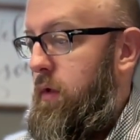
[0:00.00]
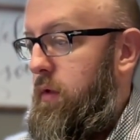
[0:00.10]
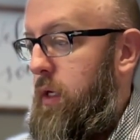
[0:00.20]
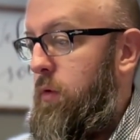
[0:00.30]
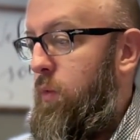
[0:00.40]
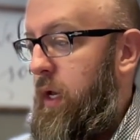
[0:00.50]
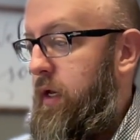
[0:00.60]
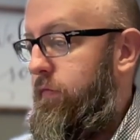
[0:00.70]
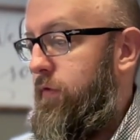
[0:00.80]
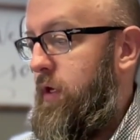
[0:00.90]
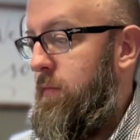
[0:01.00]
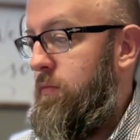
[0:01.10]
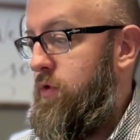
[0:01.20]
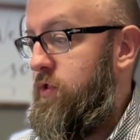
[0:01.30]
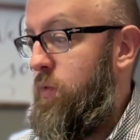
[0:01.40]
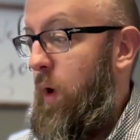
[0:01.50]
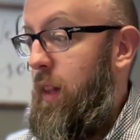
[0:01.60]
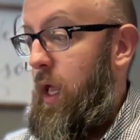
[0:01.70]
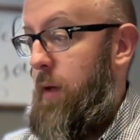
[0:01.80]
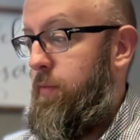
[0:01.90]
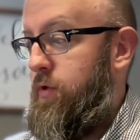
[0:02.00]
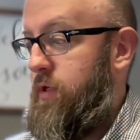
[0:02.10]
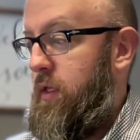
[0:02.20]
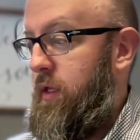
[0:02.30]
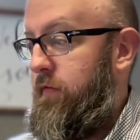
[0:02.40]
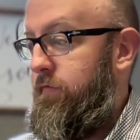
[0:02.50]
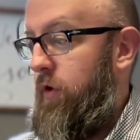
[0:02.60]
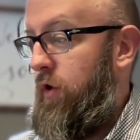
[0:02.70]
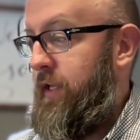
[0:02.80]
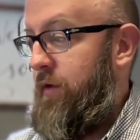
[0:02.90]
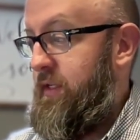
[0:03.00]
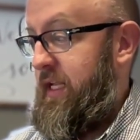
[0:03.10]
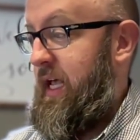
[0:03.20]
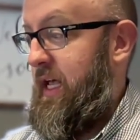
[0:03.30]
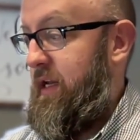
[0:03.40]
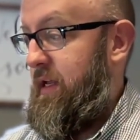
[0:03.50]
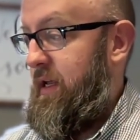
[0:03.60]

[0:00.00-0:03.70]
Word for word: They were waiting for him to swell up or suddenly fall down dead.